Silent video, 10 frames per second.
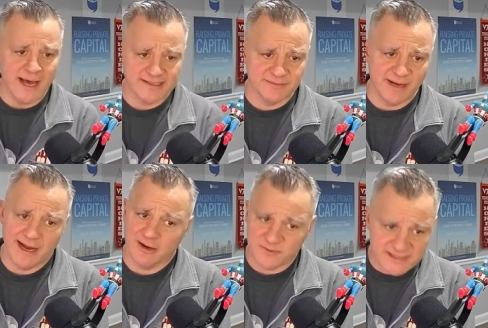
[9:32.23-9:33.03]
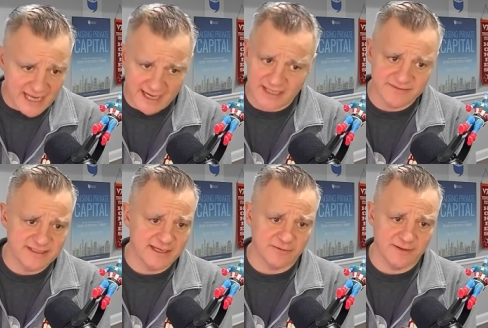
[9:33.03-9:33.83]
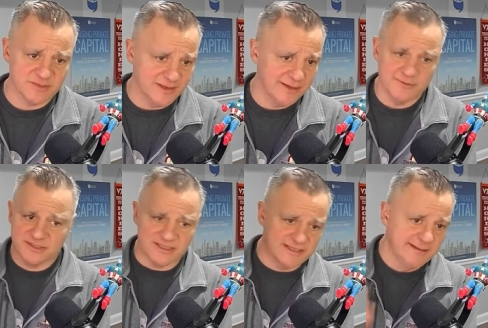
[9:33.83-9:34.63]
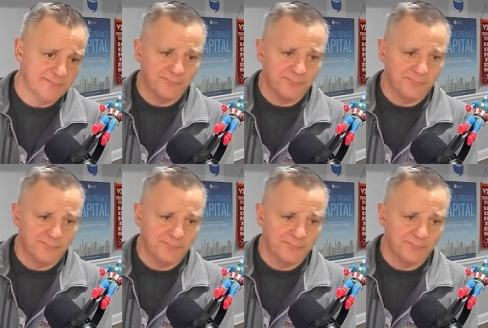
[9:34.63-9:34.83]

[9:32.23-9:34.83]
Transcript: had as a buyer. It was not a give and take arrangement. It was just